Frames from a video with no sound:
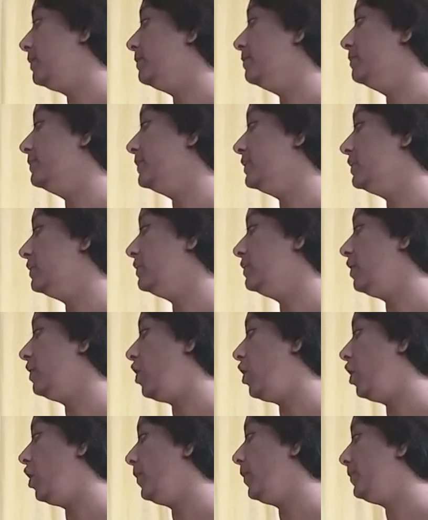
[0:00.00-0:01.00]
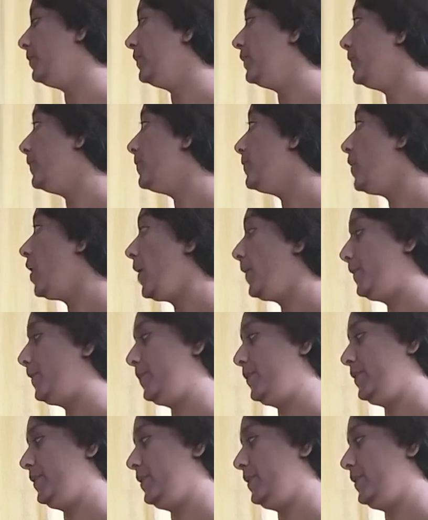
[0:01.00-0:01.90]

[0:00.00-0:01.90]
Mo or mop,